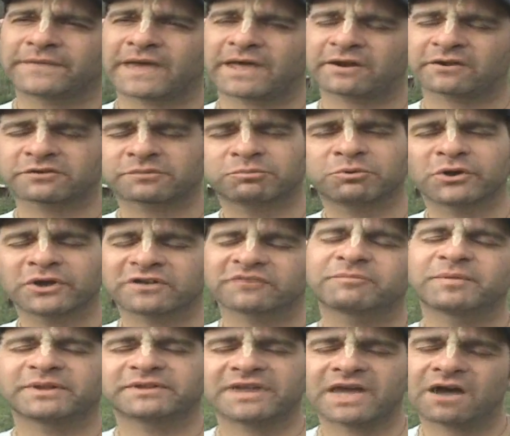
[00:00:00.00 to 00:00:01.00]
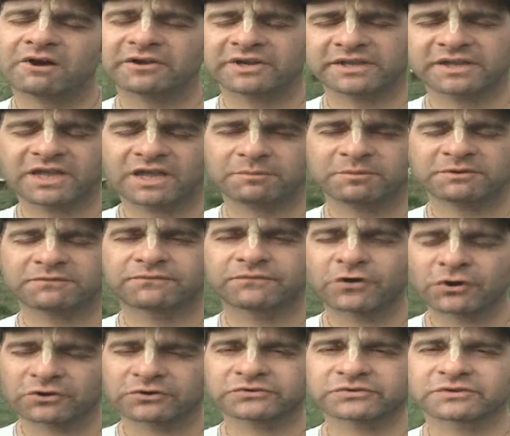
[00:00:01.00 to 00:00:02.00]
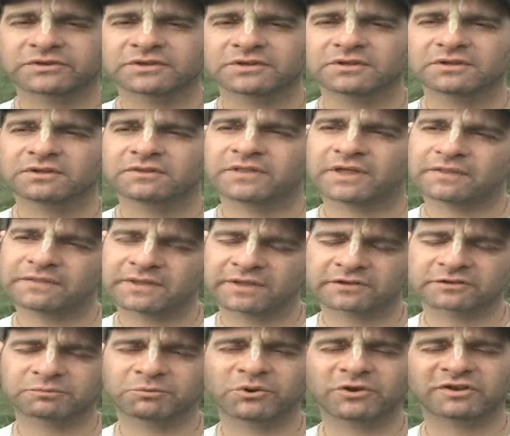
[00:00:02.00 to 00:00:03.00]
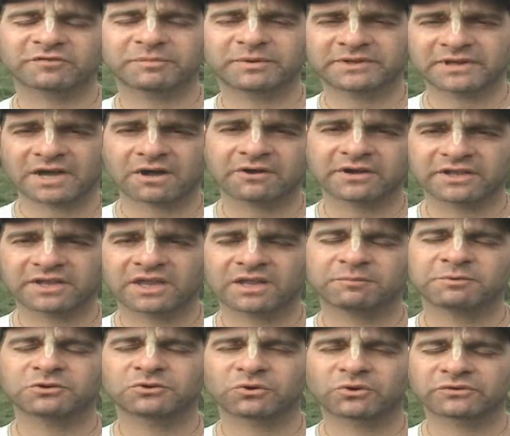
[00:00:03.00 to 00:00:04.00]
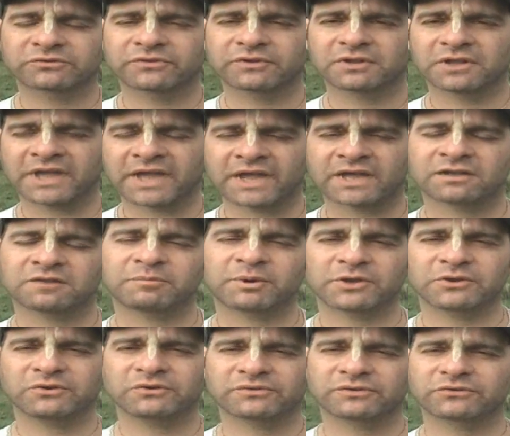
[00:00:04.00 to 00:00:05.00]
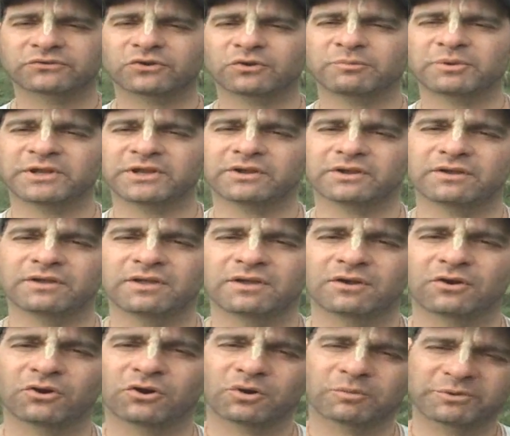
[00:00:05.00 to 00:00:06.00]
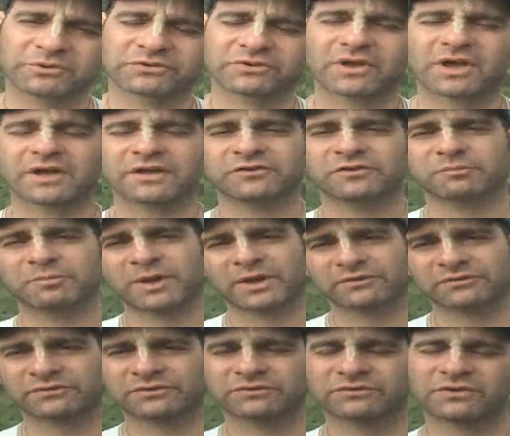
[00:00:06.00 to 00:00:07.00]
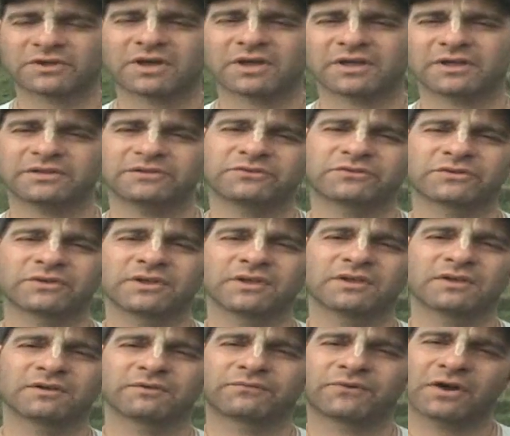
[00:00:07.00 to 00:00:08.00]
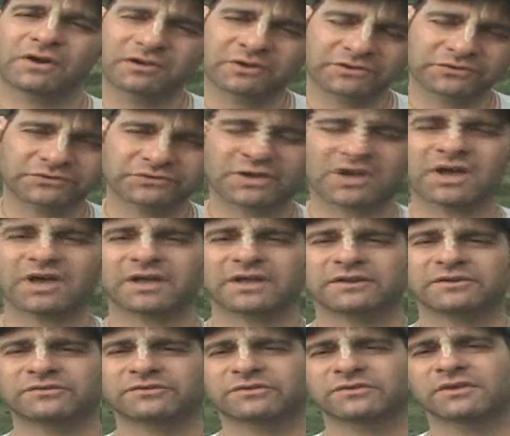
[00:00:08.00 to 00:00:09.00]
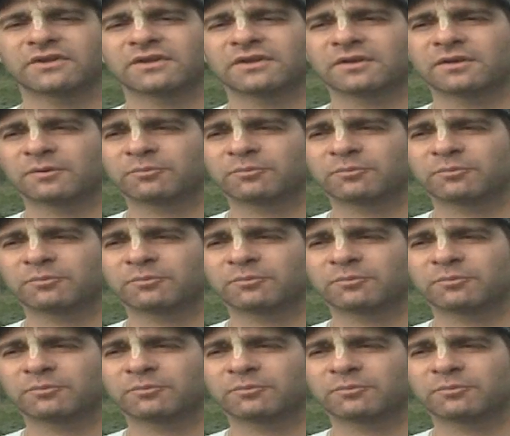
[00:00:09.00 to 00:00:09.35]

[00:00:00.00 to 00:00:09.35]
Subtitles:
that exploitive mentality came in first. Then the exploitive mentality came in towards the land by using so many herbicides, pesticides, fungicides,